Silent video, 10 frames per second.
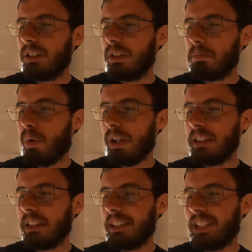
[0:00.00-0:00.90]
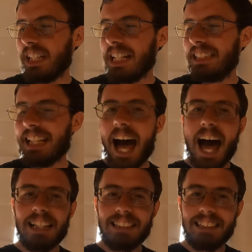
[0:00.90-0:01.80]
to point to
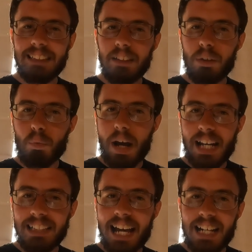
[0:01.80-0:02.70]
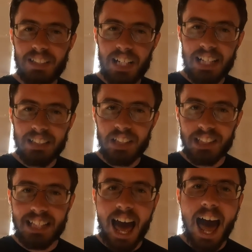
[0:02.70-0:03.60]
Jesus, the way that
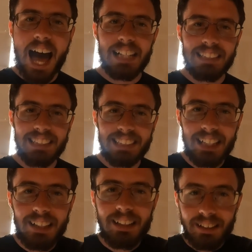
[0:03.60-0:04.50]
changes us.